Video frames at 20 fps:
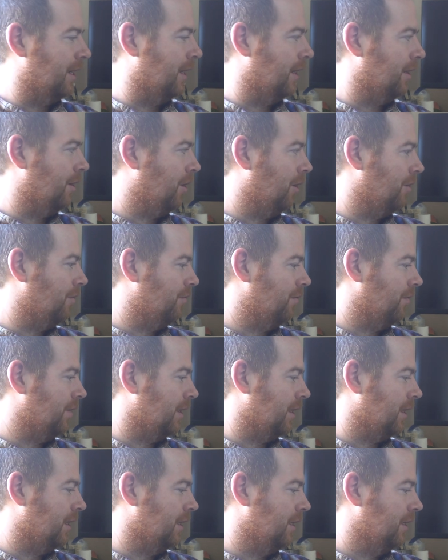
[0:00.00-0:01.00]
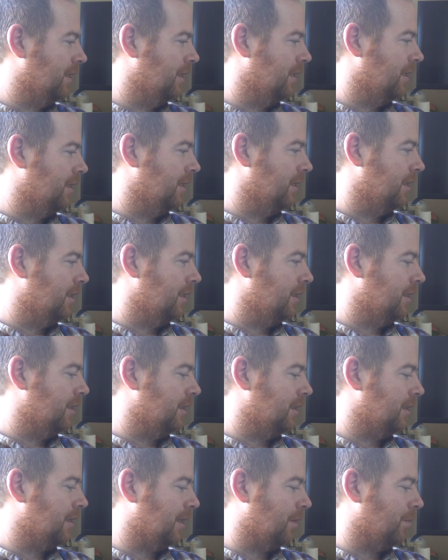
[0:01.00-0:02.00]
and hopefully
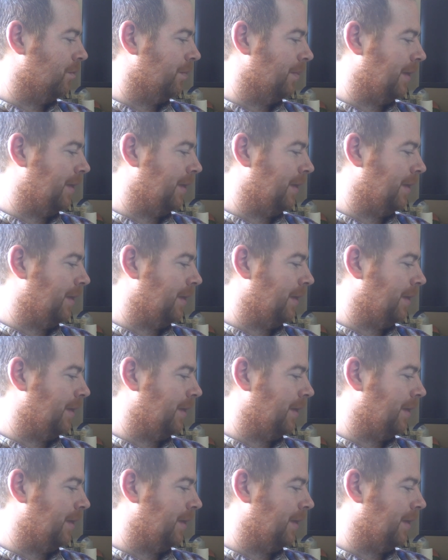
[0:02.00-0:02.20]
that will